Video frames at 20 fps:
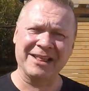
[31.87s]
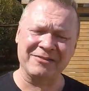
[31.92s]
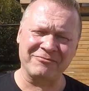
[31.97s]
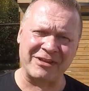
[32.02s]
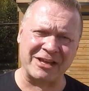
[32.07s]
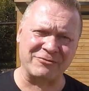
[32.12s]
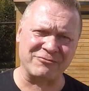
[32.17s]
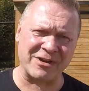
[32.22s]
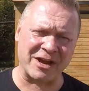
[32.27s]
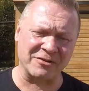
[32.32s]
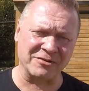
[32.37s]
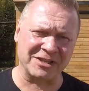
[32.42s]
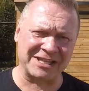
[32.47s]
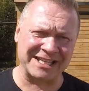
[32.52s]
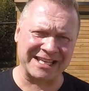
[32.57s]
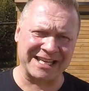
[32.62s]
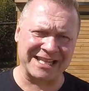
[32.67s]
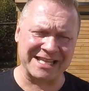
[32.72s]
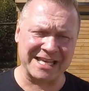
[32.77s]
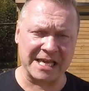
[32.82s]
that round
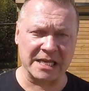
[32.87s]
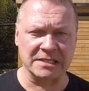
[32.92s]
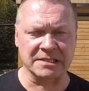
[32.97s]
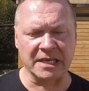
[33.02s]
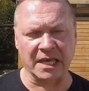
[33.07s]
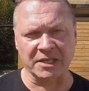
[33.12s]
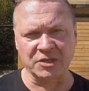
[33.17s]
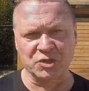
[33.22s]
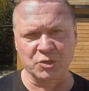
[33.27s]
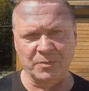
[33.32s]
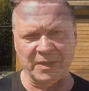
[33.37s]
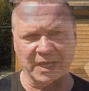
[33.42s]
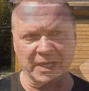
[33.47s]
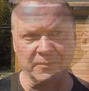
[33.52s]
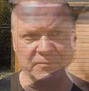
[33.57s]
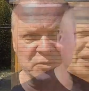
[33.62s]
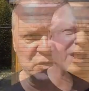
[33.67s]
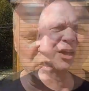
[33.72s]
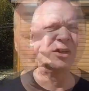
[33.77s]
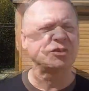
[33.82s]
thing in there is getting too big.
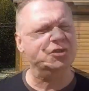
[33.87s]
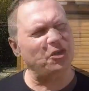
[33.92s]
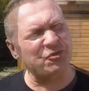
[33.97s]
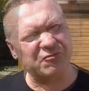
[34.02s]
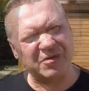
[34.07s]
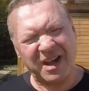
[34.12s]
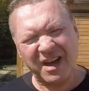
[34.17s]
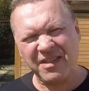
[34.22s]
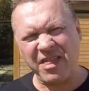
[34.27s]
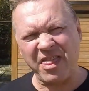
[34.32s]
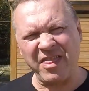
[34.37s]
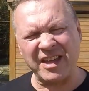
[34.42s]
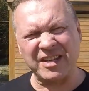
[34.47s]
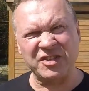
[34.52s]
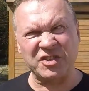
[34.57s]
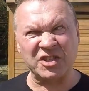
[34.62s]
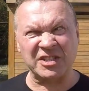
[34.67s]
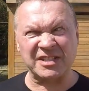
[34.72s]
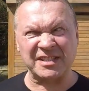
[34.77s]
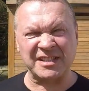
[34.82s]
So rather than
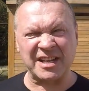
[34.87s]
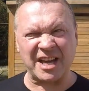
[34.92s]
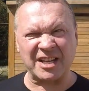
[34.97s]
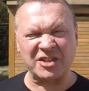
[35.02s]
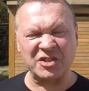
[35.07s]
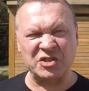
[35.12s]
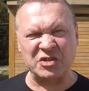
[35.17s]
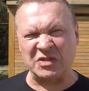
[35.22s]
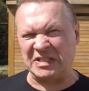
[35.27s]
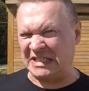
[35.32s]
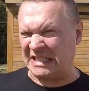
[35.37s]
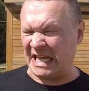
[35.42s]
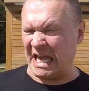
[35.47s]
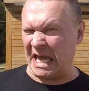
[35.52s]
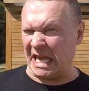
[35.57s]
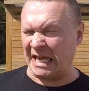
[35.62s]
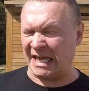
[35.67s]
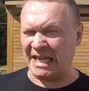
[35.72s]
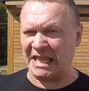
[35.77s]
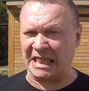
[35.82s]
just starting to
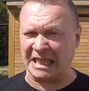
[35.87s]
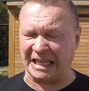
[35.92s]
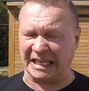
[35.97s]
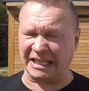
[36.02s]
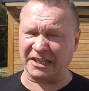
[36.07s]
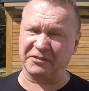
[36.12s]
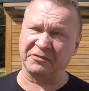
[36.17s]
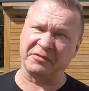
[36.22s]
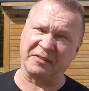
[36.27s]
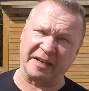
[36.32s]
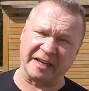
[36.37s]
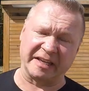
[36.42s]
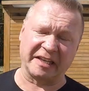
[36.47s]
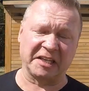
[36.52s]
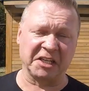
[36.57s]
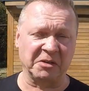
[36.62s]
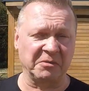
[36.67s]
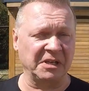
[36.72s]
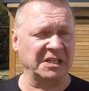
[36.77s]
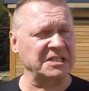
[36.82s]
dig and thinking, fine, you
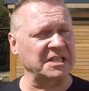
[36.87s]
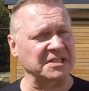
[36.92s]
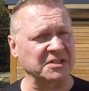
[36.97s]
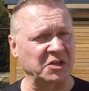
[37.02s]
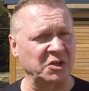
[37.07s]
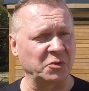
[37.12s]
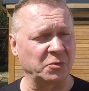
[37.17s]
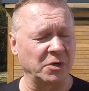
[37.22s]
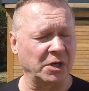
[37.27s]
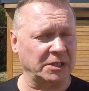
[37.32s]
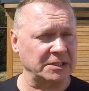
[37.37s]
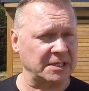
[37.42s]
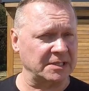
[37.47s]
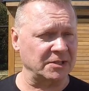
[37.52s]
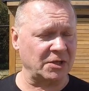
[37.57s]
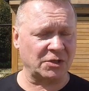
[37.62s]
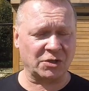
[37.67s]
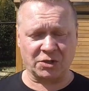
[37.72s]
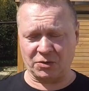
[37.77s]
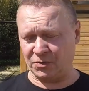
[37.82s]
know what, is this going to work, is this
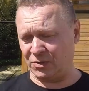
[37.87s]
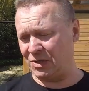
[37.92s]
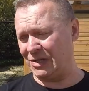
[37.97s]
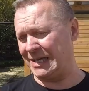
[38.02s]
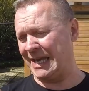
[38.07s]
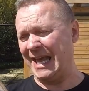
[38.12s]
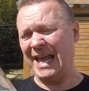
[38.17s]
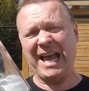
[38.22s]
not going to work,